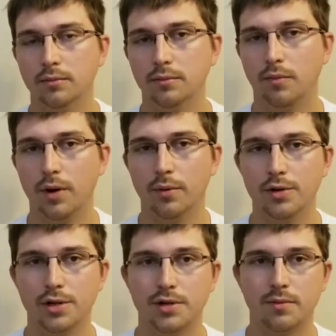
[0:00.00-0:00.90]
we weren't
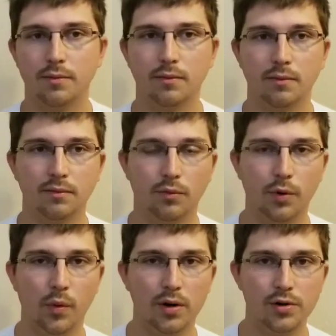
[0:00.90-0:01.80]

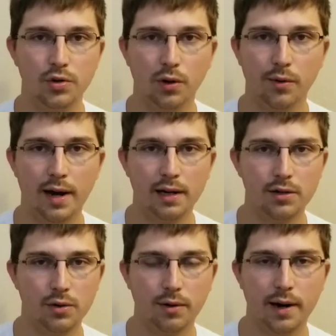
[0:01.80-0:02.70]

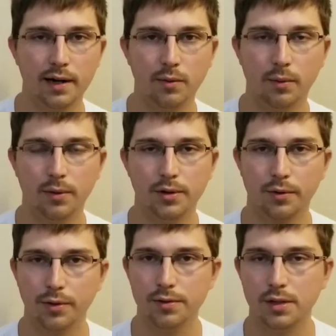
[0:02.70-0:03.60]
joyriding, we were
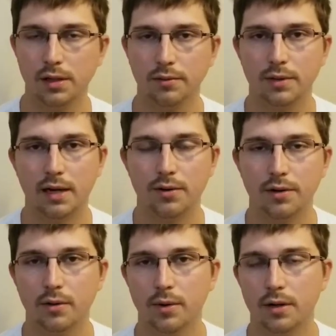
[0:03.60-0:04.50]
cruising down dirt
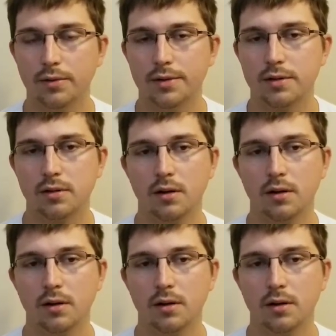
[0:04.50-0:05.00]
roads.